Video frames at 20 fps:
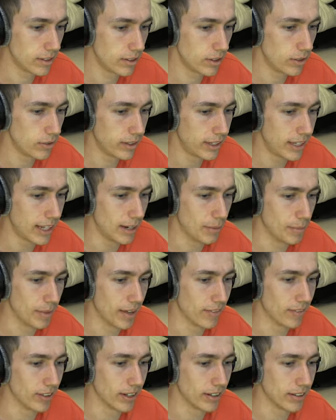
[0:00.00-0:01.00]
you can down. kill him
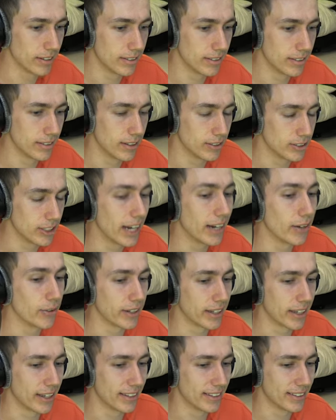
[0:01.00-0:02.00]
there, bit. Yeah. Oh, shadow.
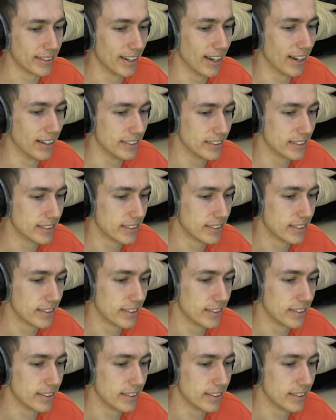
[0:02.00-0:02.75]
Okay, nice.